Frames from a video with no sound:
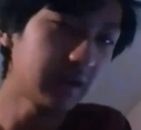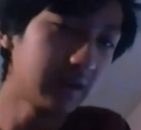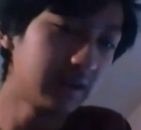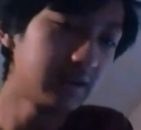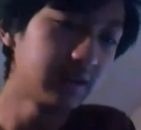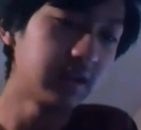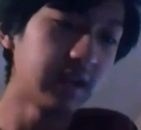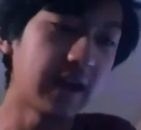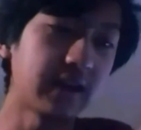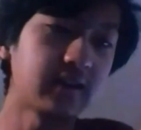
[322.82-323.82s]
Japan
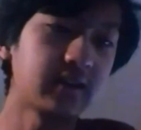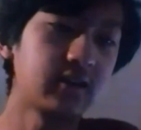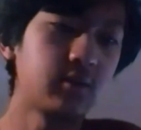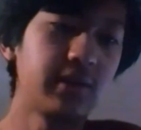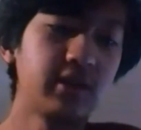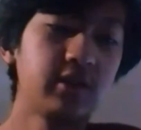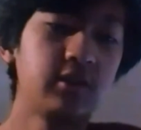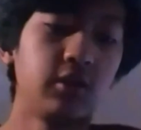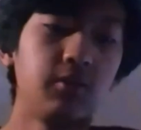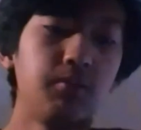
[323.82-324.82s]
Easy Nate asks,
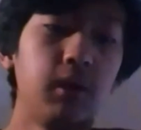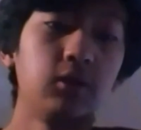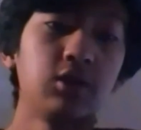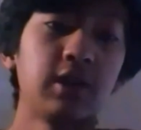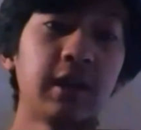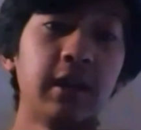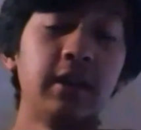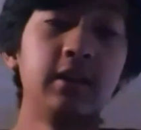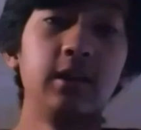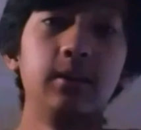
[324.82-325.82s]
what is your
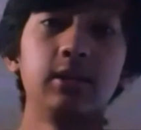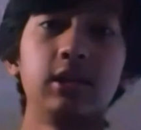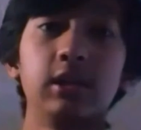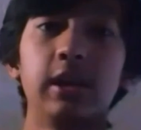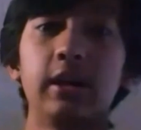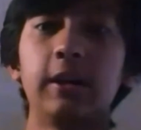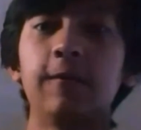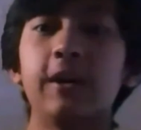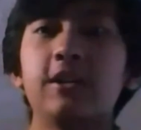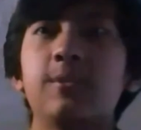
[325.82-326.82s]
most hated
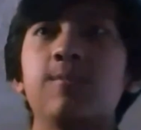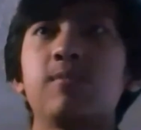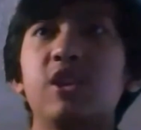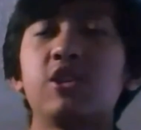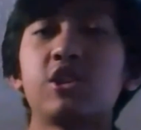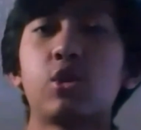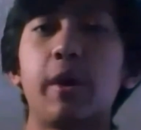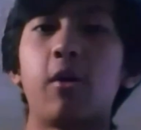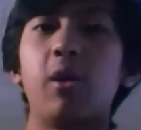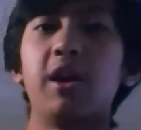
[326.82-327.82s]
WCA event?
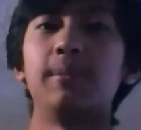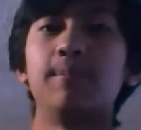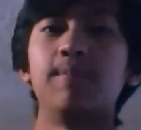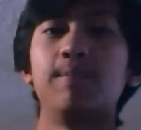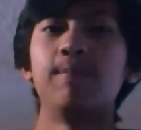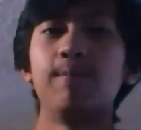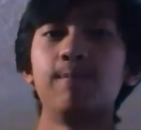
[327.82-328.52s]
Square one.